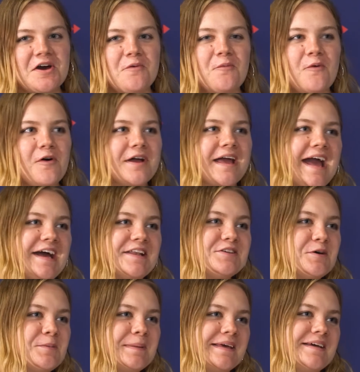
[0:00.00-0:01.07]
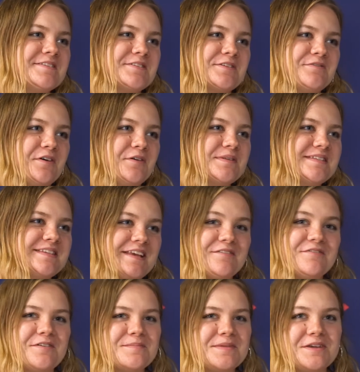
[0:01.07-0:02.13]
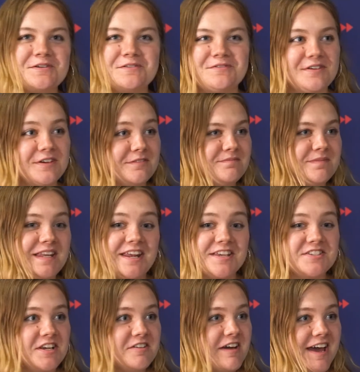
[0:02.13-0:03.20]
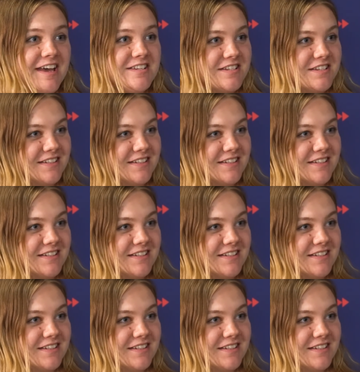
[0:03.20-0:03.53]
what can your players look forward to seeing from you for the next year ahead?